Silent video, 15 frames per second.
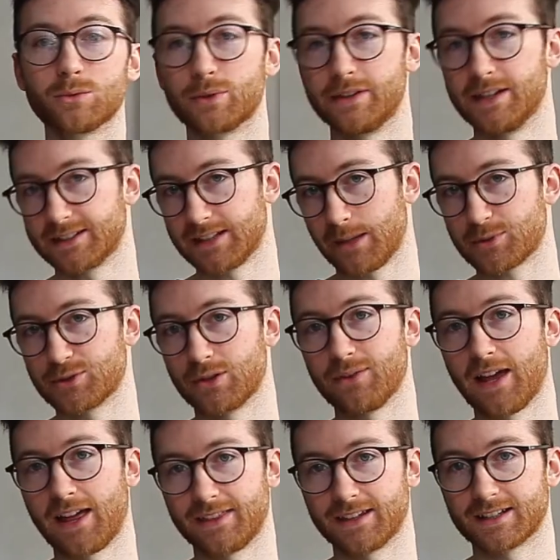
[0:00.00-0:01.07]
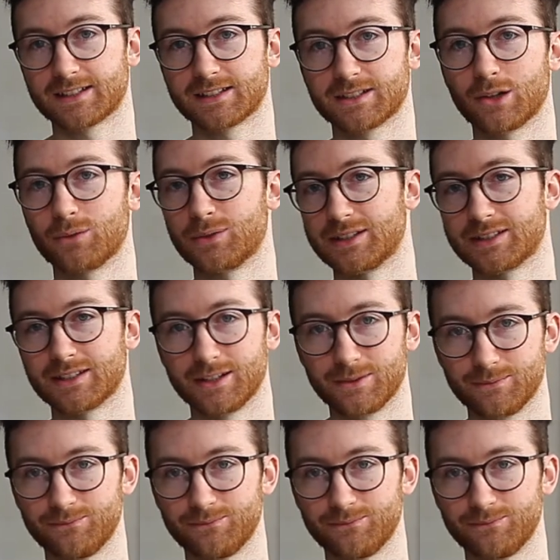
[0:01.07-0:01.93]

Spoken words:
with the exception of ethics, obviously.